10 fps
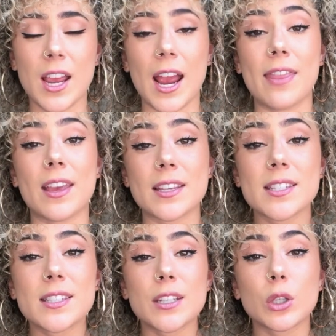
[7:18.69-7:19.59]
and they
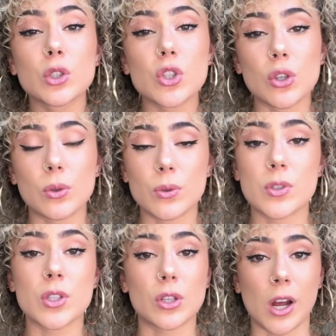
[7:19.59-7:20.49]
still
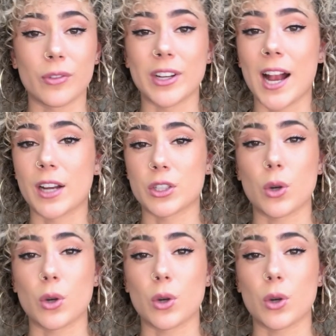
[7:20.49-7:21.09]
choose to not react